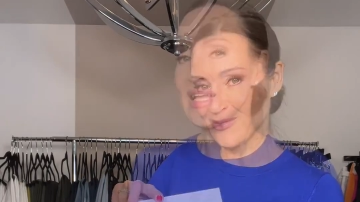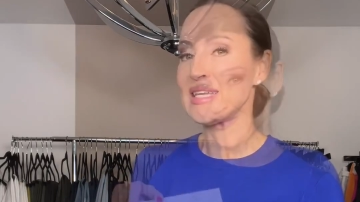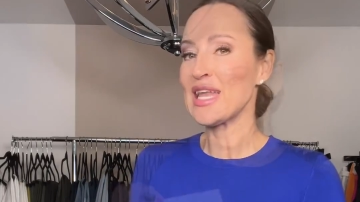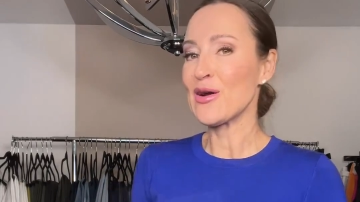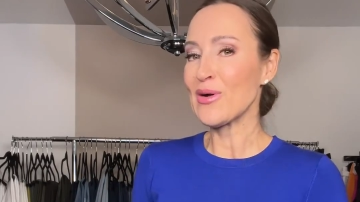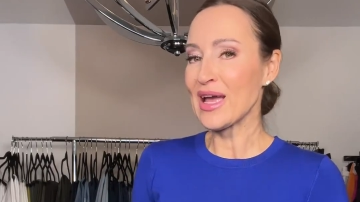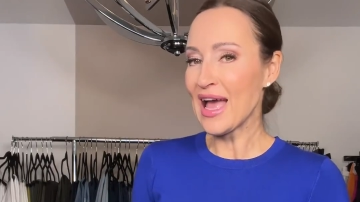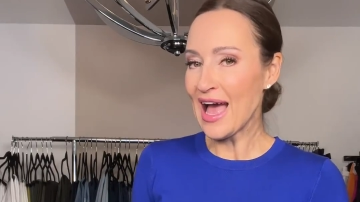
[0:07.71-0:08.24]

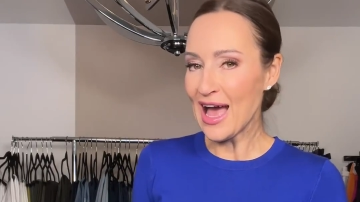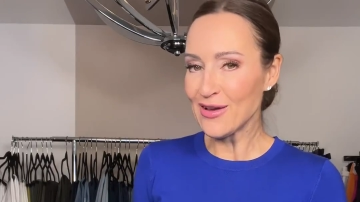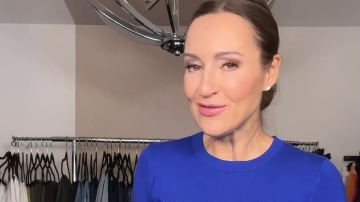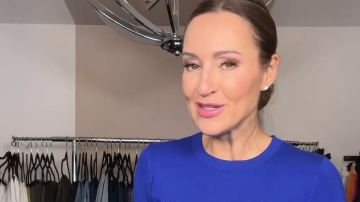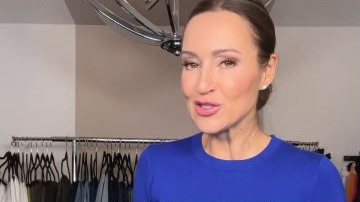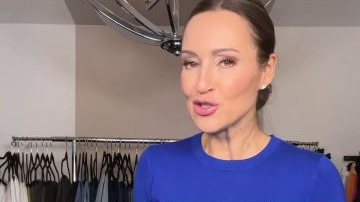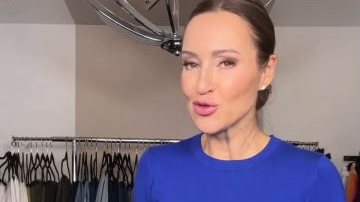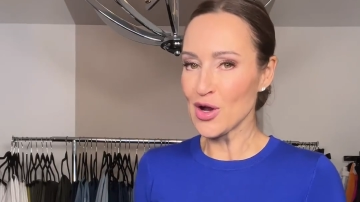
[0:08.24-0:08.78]
Now I
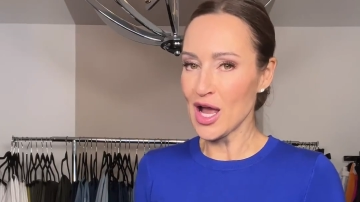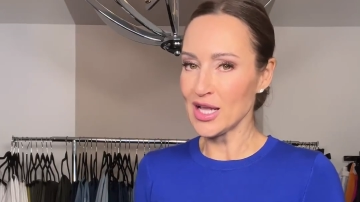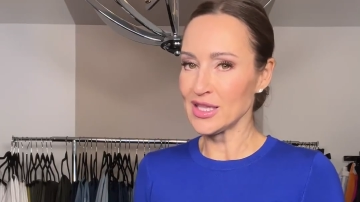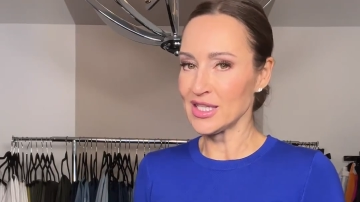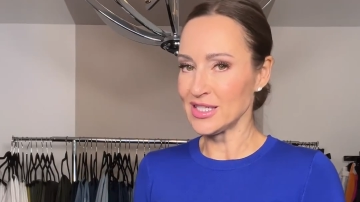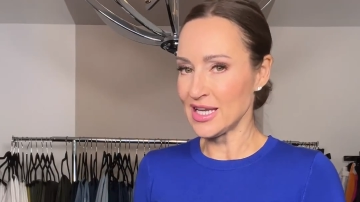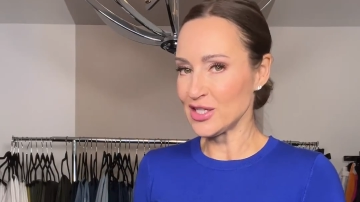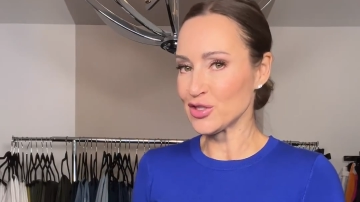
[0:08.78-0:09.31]
haven't tried
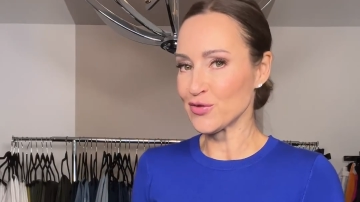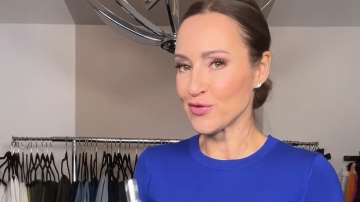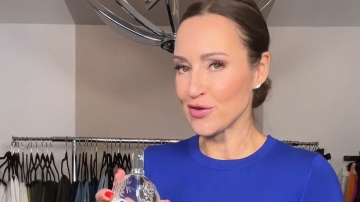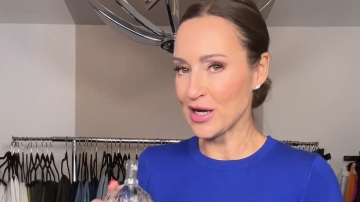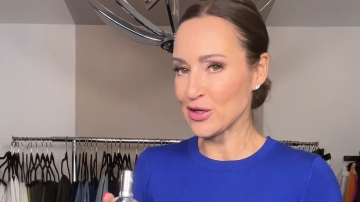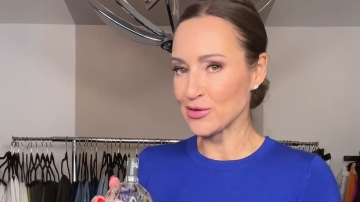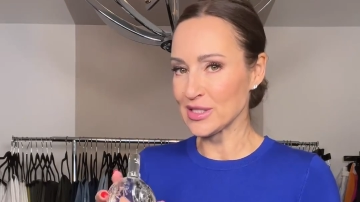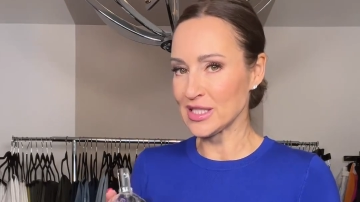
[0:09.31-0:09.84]
the Neiges
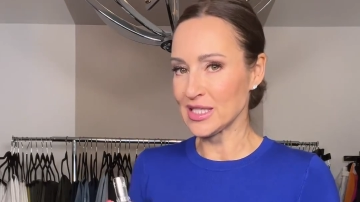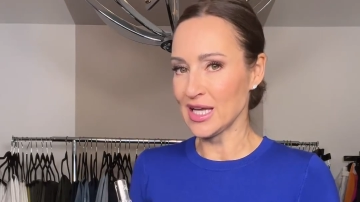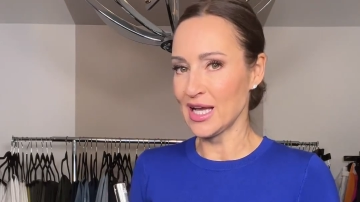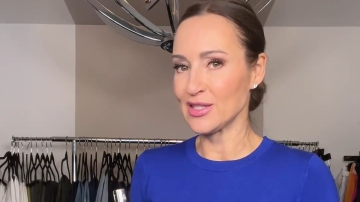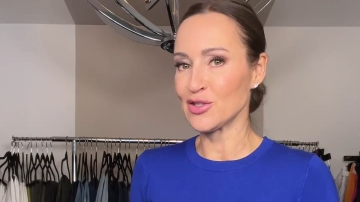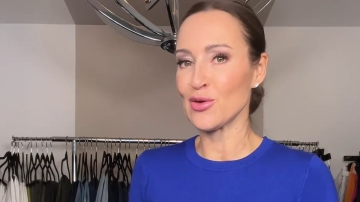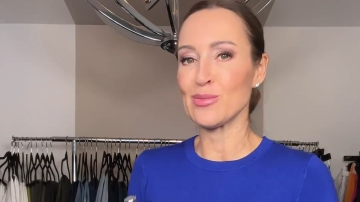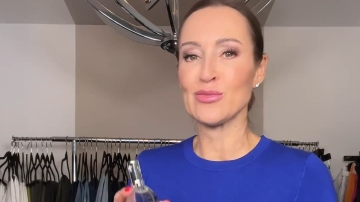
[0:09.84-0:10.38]
fragrance
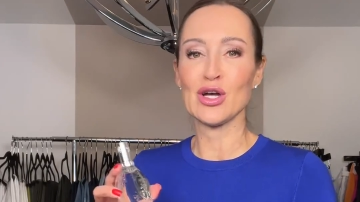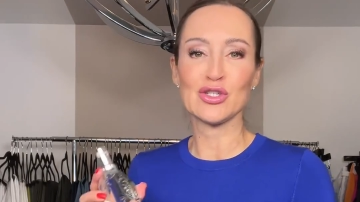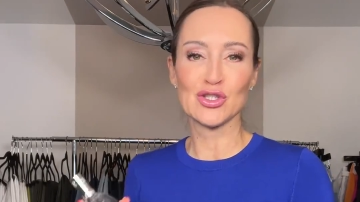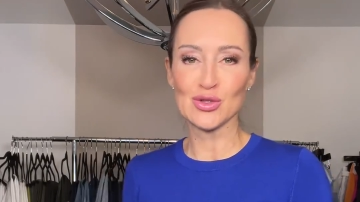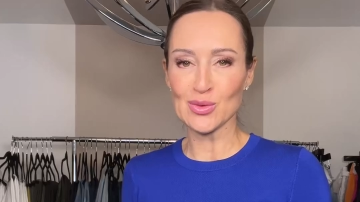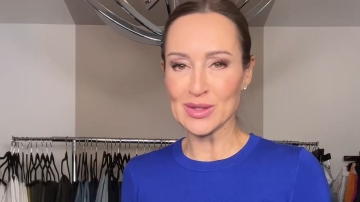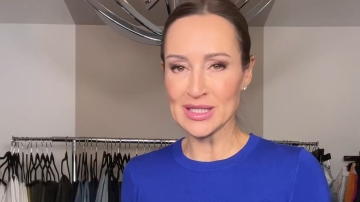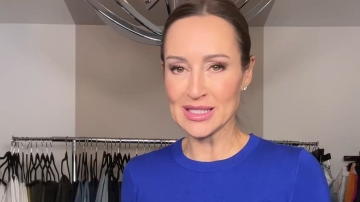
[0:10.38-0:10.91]
yet, so I'm not
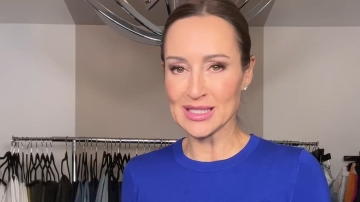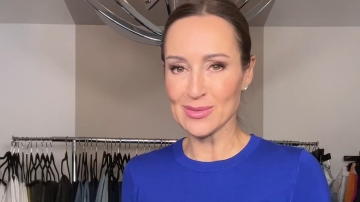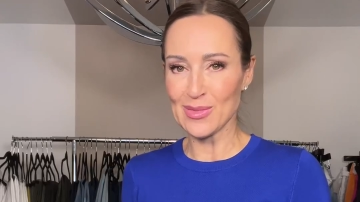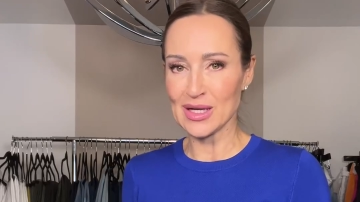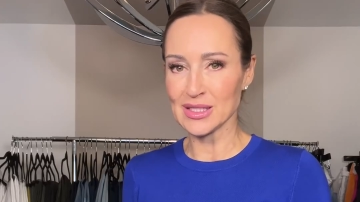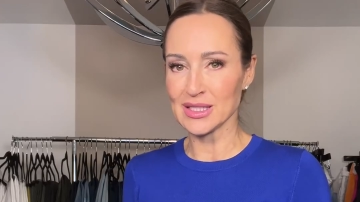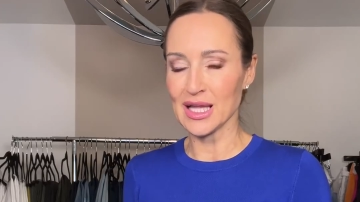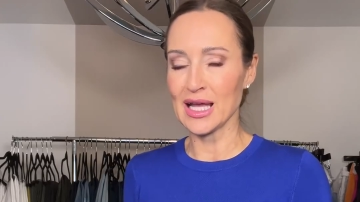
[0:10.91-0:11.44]
sure what it
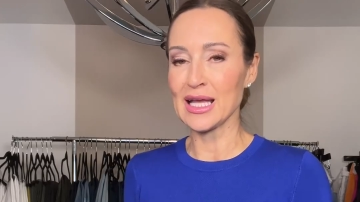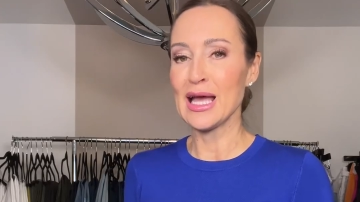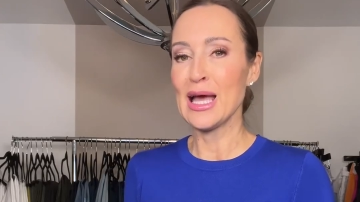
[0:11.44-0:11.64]
smells like,